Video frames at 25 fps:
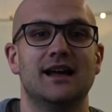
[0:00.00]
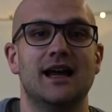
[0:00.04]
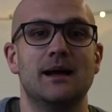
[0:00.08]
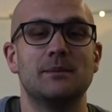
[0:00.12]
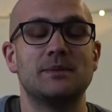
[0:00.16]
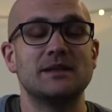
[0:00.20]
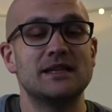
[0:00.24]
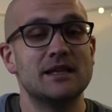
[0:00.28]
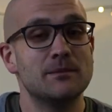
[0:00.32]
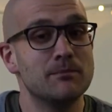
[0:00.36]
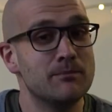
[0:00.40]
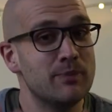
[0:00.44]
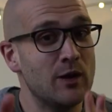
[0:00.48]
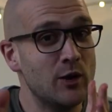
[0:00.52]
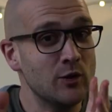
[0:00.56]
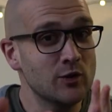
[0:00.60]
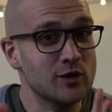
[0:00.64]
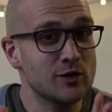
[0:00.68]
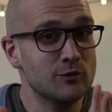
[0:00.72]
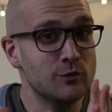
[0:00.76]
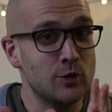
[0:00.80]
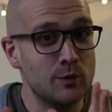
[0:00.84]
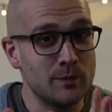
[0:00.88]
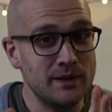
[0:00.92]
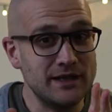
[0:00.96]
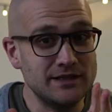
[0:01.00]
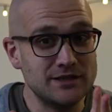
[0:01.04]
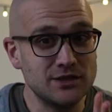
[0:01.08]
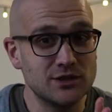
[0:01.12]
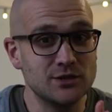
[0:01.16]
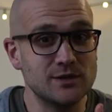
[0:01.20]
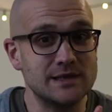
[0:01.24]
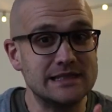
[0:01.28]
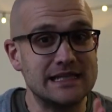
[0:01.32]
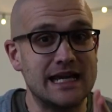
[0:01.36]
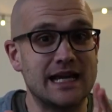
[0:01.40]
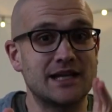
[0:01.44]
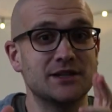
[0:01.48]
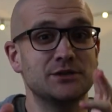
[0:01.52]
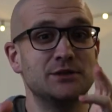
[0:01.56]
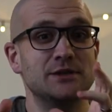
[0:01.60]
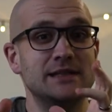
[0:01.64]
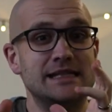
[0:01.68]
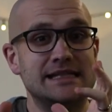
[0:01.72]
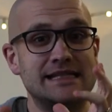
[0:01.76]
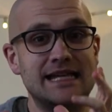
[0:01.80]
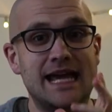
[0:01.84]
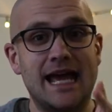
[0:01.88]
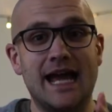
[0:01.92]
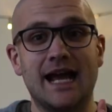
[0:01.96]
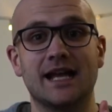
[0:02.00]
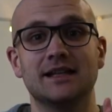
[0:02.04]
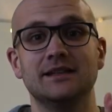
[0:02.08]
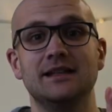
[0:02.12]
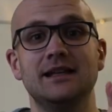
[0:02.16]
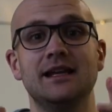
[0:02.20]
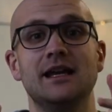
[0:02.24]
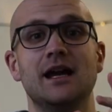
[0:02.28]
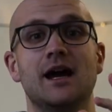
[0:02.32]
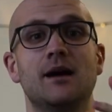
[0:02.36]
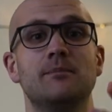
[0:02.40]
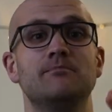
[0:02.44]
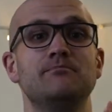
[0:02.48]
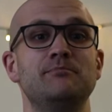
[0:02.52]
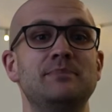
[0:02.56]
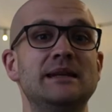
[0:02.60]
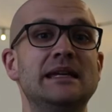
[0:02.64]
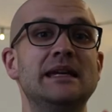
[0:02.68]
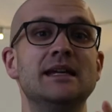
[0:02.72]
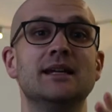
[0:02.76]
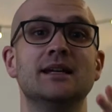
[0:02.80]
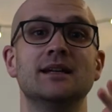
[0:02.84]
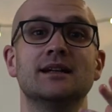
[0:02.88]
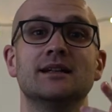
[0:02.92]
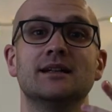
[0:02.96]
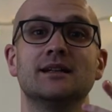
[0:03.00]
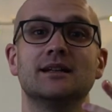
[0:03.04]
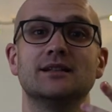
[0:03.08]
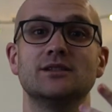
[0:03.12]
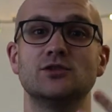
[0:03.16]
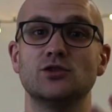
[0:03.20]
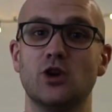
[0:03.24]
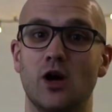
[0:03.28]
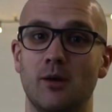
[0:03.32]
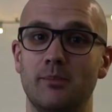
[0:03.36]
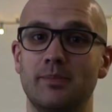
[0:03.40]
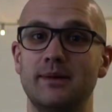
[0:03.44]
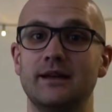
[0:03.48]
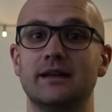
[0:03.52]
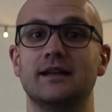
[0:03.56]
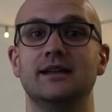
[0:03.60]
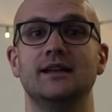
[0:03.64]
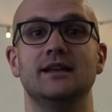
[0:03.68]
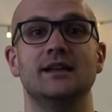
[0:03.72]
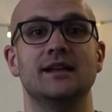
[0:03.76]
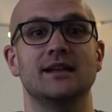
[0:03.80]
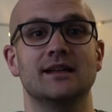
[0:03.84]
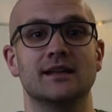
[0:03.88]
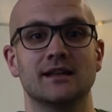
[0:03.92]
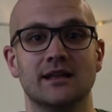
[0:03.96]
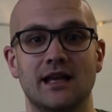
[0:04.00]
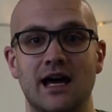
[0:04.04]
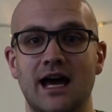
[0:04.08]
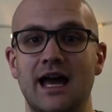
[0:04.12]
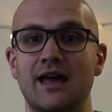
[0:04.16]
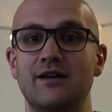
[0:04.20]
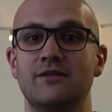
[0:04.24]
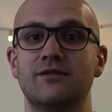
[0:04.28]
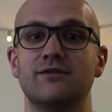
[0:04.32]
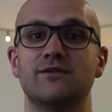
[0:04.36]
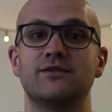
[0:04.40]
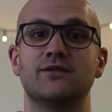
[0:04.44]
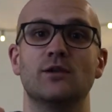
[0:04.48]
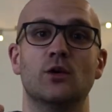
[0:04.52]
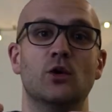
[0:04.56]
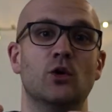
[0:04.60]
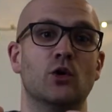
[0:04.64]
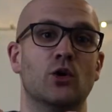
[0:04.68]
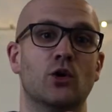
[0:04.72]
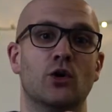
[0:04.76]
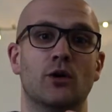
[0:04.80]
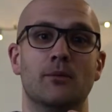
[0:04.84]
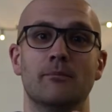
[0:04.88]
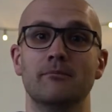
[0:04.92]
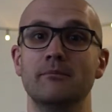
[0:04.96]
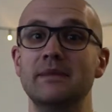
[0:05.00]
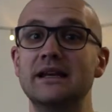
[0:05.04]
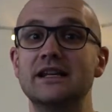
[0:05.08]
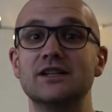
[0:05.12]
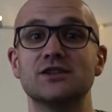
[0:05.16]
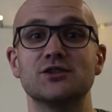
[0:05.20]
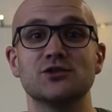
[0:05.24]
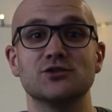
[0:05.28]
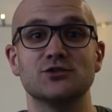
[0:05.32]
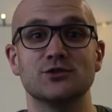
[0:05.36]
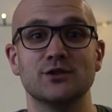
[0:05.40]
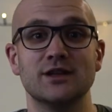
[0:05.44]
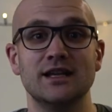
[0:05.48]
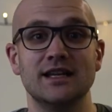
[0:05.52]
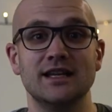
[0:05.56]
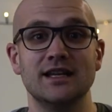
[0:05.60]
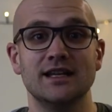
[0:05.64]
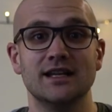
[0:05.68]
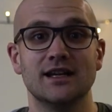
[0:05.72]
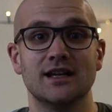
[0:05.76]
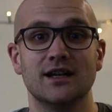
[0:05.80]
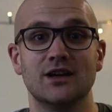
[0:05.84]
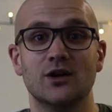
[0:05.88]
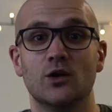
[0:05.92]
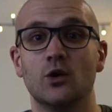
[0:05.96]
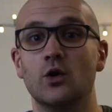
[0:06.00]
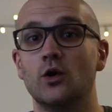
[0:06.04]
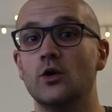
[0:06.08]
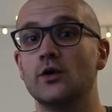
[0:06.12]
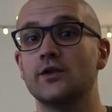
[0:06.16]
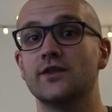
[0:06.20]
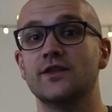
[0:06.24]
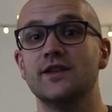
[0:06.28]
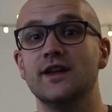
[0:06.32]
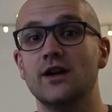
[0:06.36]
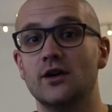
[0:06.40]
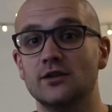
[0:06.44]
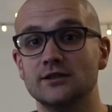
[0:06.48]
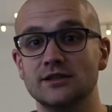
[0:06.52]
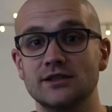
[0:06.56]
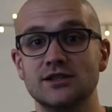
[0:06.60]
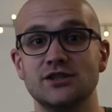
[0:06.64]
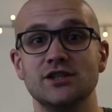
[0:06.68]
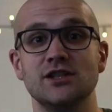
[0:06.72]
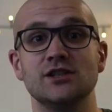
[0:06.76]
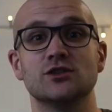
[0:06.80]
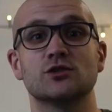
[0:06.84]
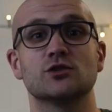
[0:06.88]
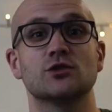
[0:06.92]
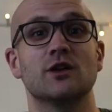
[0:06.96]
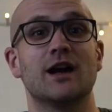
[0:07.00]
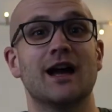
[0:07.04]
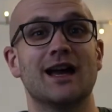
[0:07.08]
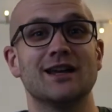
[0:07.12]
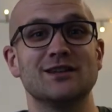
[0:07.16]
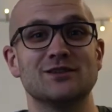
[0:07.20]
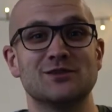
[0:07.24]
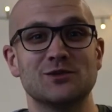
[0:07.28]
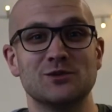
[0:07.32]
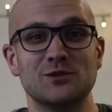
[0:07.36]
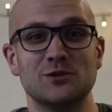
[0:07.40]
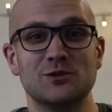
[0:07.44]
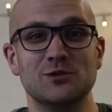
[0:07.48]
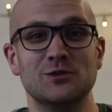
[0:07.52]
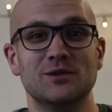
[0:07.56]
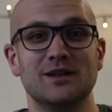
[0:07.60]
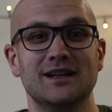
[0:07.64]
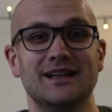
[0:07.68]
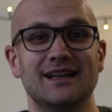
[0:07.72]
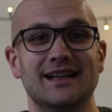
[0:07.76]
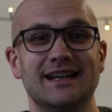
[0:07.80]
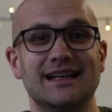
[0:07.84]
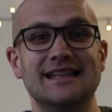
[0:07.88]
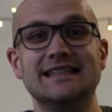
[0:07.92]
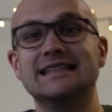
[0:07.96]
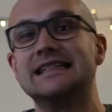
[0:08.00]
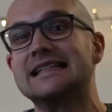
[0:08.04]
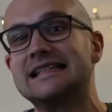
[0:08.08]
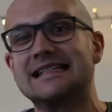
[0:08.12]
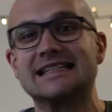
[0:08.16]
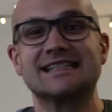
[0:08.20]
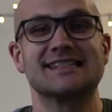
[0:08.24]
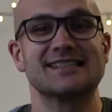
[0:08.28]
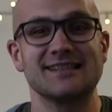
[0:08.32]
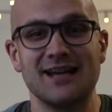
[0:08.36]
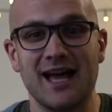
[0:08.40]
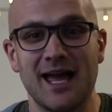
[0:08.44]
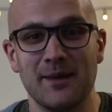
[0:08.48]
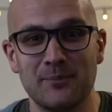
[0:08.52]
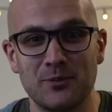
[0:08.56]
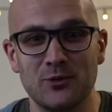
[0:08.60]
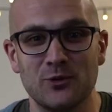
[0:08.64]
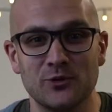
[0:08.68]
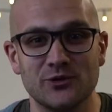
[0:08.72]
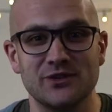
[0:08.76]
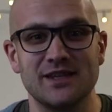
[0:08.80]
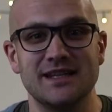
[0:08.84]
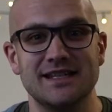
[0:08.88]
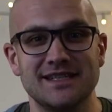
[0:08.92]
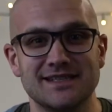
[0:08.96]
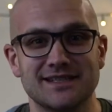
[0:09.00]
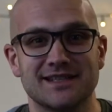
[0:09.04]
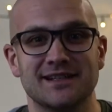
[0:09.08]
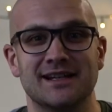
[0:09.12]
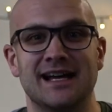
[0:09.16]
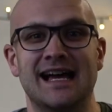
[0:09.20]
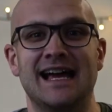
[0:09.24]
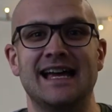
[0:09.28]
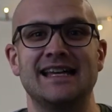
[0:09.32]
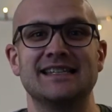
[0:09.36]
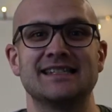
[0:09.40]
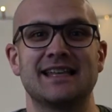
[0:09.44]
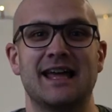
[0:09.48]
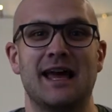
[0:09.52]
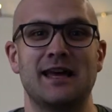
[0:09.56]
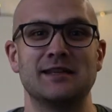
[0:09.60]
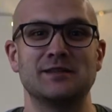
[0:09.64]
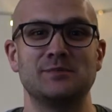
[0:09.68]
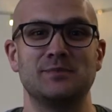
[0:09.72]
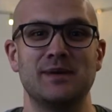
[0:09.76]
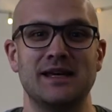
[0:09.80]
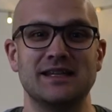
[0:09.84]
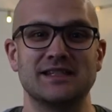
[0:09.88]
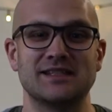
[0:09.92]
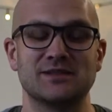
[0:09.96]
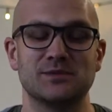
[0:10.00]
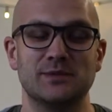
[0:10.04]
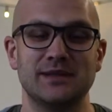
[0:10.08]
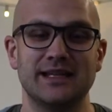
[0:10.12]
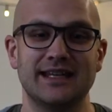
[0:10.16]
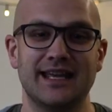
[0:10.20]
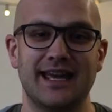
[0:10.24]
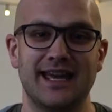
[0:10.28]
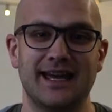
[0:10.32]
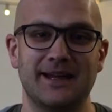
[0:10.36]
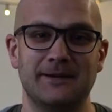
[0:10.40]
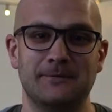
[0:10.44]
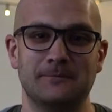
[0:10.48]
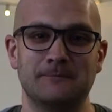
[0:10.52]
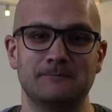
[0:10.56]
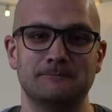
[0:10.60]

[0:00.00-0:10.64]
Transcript: But then bulk of what we do is actually tackling a big topic in life or ministry or theology, trying to disciple these guys as best we can.